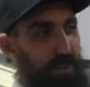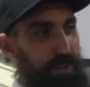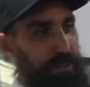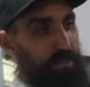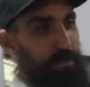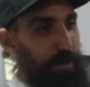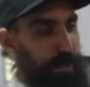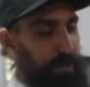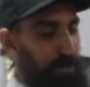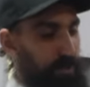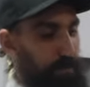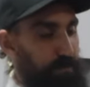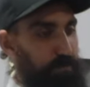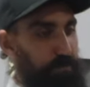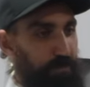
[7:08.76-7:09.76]
end of the
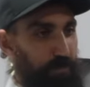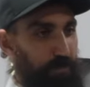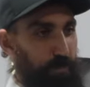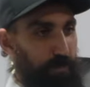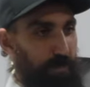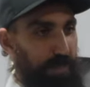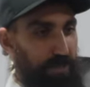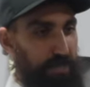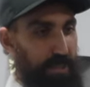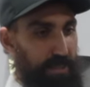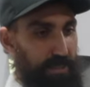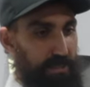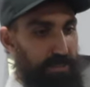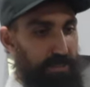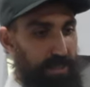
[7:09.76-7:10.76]
spectrum, it's
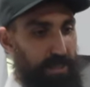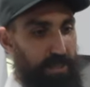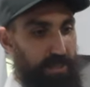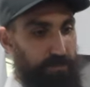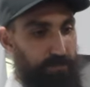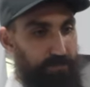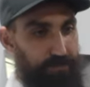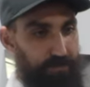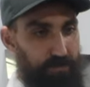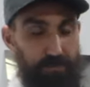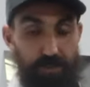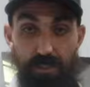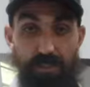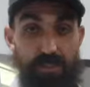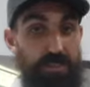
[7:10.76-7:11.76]
like, say,
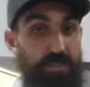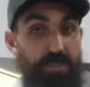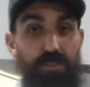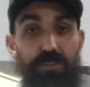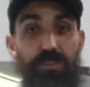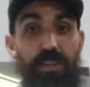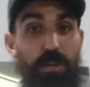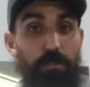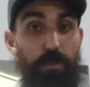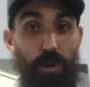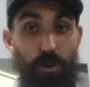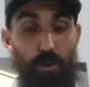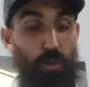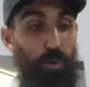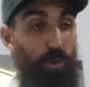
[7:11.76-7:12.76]
for instance, you're training parkour